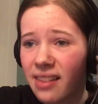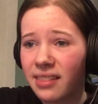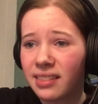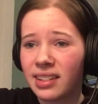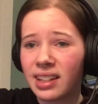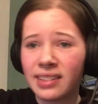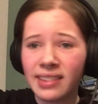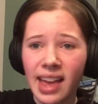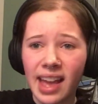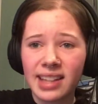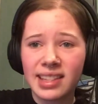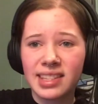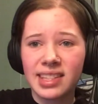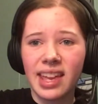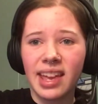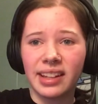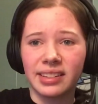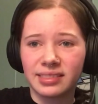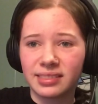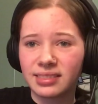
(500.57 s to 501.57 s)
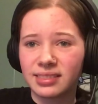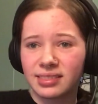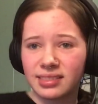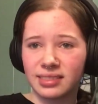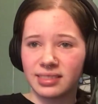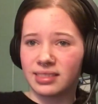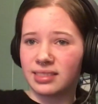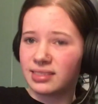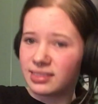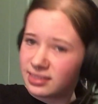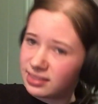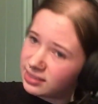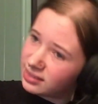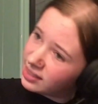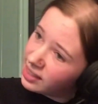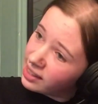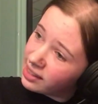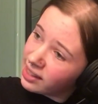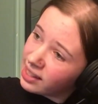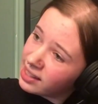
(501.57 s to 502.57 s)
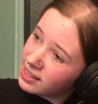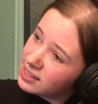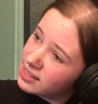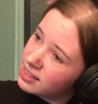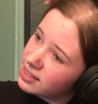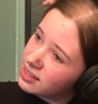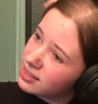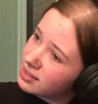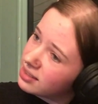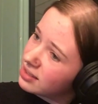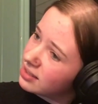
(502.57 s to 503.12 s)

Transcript: And that's it. That's...